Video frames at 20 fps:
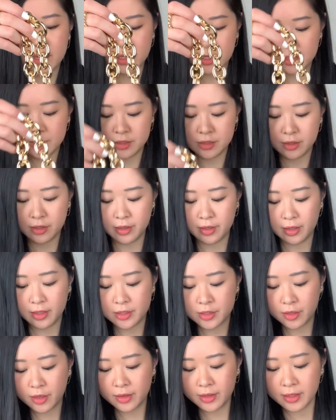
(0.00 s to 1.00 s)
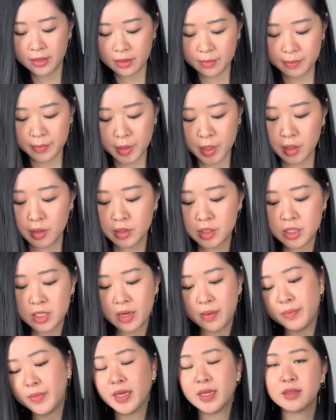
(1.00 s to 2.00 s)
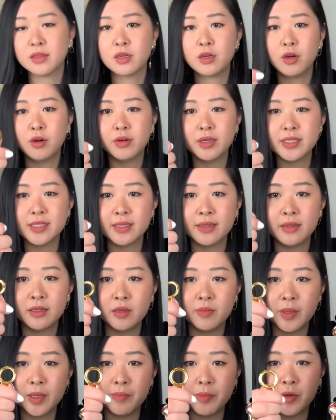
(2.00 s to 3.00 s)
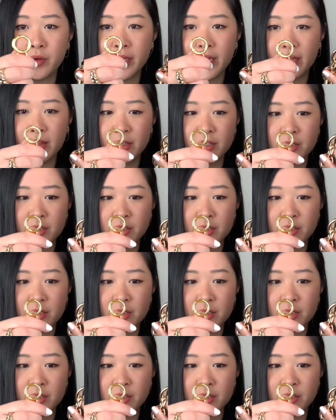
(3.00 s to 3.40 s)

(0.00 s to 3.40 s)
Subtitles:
So it's only the pearl strap that the gold is a little bit more yellow,